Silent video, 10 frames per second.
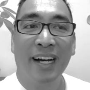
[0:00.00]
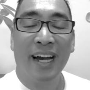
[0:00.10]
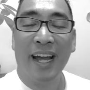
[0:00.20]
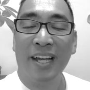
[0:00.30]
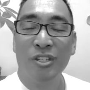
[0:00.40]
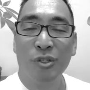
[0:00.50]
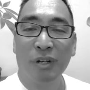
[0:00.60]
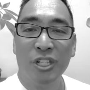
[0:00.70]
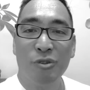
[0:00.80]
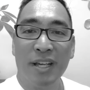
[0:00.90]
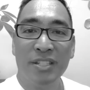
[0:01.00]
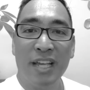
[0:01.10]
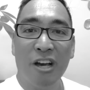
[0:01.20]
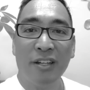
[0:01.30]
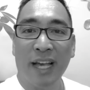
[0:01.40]
I had to dress
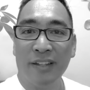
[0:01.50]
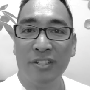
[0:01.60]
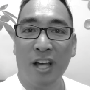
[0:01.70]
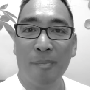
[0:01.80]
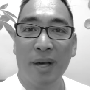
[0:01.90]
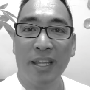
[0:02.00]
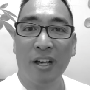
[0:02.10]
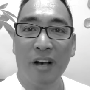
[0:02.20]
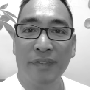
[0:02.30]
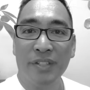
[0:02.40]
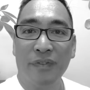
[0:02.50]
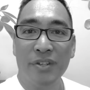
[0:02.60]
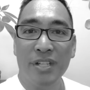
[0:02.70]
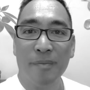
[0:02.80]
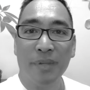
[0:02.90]
down, I had to stop by the office for
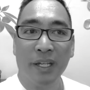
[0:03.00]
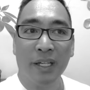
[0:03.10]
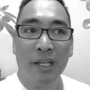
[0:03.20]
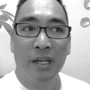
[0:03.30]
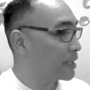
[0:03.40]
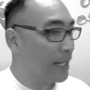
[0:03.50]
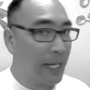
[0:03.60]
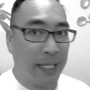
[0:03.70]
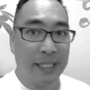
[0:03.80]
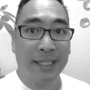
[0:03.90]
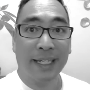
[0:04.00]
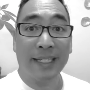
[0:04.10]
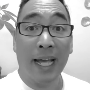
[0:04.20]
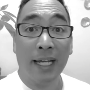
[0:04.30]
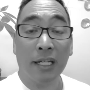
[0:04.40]
something. Late, it's like
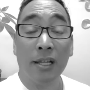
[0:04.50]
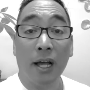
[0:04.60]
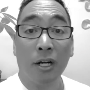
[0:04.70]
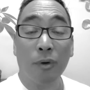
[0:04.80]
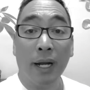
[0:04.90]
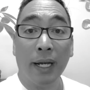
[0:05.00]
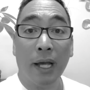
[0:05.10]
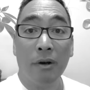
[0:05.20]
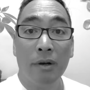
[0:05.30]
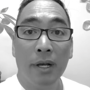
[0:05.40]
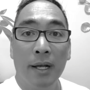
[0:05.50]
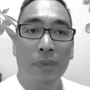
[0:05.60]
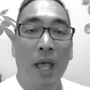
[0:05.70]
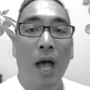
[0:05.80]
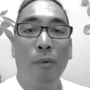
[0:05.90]
9 o'clock right now.
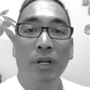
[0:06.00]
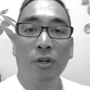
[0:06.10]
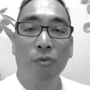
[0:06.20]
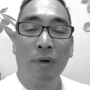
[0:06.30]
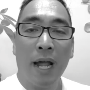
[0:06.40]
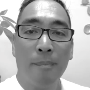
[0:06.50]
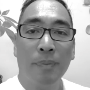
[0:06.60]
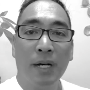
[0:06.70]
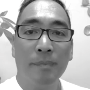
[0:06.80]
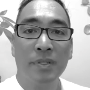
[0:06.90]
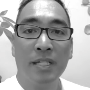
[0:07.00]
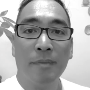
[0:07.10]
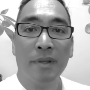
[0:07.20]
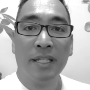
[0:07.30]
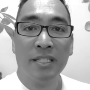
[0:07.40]
I wanted to wrap up
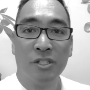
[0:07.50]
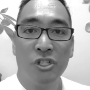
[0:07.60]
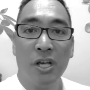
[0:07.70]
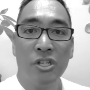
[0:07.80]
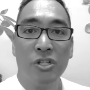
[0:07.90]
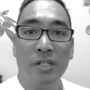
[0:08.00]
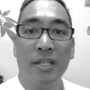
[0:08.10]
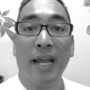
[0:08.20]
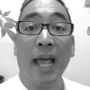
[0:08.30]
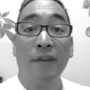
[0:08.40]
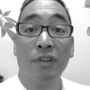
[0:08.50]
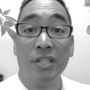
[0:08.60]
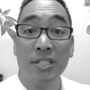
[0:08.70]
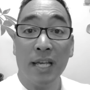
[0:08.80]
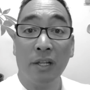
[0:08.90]
some of the suggestions that I had for
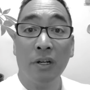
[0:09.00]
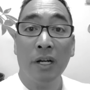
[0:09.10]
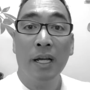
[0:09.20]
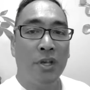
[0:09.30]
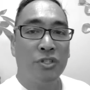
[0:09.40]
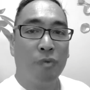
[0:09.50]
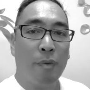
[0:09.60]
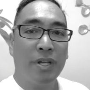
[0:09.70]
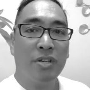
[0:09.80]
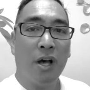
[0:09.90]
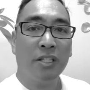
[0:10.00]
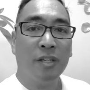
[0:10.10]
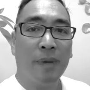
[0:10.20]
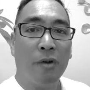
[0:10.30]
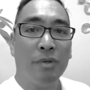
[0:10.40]
the seller. So what we talked
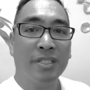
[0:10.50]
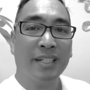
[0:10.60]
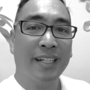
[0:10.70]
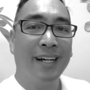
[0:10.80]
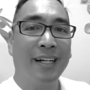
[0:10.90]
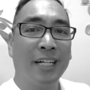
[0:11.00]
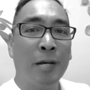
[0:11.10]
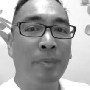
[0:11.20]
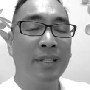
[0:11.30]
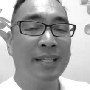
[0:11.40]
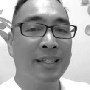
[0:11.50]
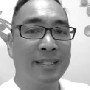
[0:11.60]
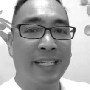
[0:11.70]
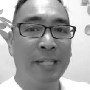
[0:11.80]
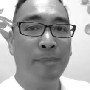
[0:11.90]
about was a couple of little
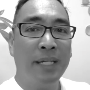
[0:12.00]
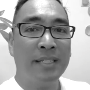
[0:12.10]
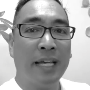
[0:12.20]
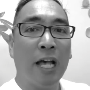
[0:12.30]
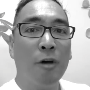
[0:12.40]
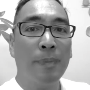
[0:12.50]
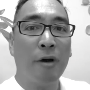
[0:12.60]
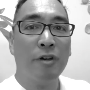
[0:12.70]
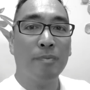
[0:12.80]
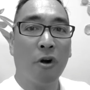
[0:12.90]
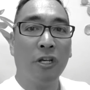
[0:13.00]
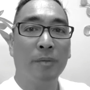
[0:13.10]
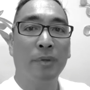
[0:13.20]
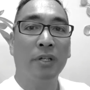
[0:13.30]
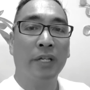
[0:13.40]
tidbits to help out with
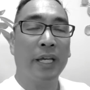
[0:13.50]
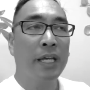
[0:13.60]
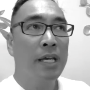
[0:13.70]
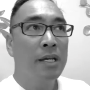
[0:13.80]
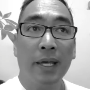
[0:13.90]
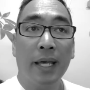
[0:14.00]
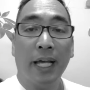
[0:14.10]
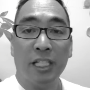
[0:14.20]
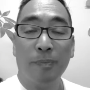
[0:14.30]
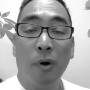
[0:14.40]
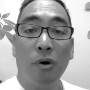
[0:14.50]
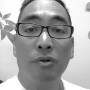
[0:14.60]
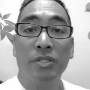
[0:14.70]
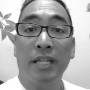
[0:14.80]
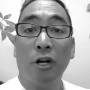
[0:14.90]
marketability,
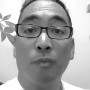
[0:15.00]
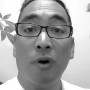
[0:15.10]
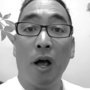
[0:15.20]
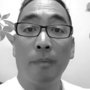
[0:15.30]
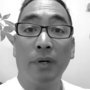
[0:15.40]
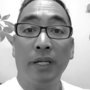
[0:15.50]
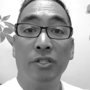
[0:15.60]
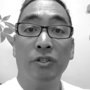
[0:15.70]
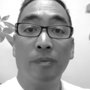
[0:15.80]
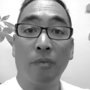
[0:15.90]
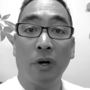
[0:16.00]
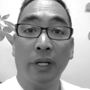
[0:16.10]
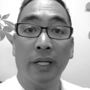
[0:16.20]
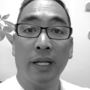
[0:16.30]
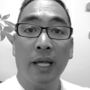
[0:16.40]
expose their property to the
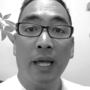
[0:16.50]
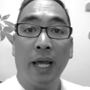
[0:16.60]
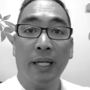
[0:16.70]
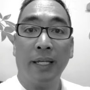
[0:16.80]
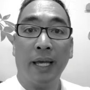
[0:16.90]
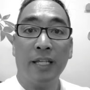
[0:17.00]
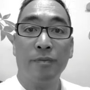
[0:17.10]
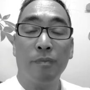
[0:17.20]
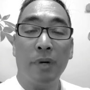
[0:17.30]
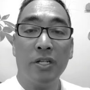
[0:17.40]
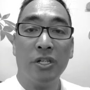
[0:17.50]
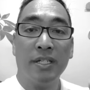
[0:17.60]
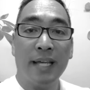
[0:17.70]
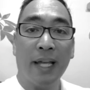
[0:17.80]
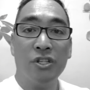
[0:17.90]
market, and to get as much
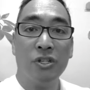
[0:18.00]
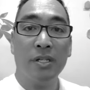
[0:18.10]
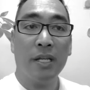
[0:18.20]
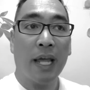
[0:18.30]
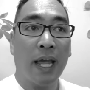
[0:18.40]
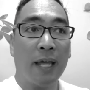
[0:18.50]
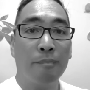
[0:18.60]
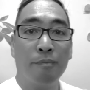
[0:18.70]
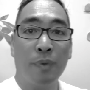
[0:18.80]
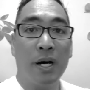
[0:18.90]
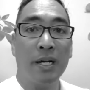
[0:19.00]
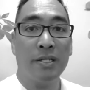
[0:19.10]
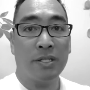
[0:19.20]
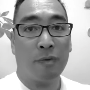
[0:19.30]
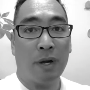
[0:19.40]
attention and
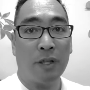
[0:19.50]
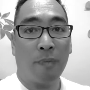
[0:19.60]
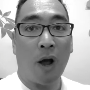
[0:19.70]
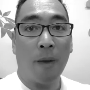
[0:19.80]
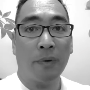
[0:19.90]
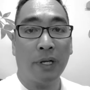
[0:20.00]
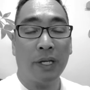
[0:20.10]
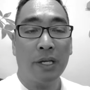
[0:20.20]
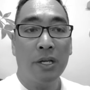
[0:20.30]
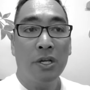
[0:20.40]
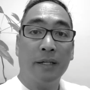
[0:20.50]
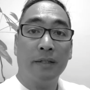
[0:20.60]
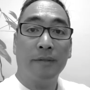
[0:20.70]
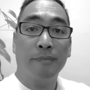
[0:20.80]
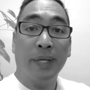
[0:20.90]
buzz around the property.
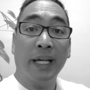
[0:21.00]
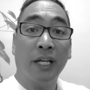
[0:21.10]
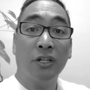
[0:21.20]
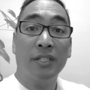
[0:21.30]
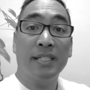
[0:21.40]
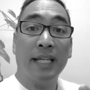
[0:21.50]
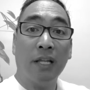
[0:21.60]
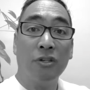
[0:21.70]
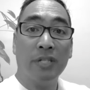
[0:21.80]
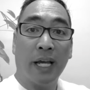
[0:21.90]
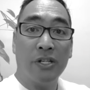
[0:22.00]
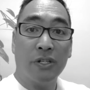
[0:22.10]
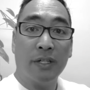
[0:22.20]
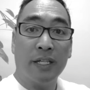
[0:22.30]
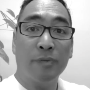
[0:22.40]
Being a good seller's
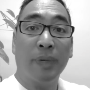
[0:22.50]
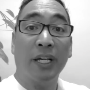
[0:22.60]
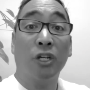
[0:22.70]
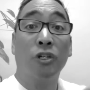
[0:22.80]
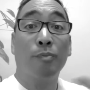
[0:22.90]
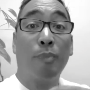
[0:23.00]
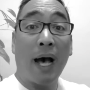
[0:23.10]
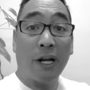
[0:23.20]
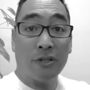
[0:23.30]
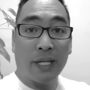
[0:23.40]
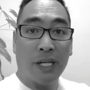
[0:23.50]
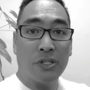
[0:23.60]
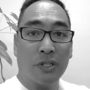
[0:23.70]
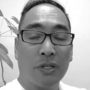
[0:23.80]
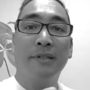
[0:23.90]
agent is being a good buyer's
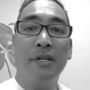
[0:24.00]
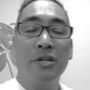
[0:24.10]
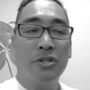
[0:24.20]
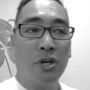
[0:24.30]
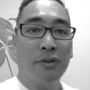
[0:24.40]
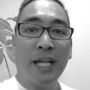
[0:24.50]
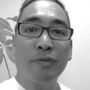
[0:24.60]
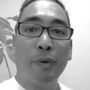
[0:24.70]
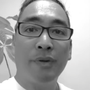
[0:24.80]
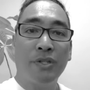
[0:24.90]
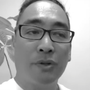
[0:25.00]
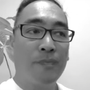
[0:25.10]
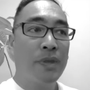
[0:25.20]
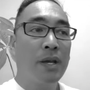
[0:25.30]
agent. So that's what we do.